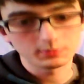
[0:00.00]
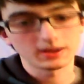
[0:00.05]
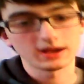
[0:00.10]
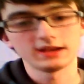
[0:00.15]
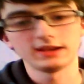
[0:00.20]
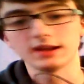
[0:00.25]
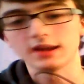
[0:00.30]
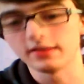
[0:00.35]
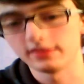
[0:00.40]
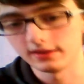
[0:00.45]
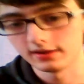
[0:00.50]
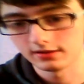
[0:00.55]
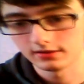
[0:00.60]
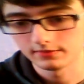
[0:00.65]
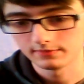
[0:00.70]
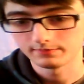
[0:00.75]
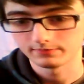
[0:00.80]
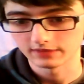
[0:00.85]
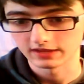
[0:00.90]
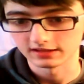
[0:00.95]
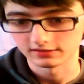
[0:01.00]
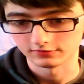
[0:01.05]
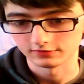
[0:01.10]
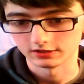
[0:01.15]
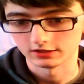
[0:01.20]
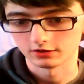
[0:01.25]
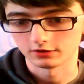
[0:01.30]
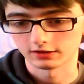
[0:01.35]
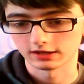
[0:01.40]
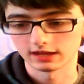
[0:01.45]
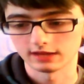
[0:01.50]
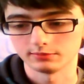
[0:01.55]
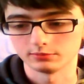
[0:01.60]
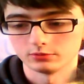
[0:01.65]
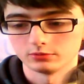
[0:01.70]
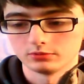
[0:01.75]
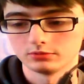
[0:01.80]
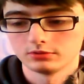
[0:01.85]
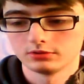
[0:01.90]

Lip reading: another S-video cable.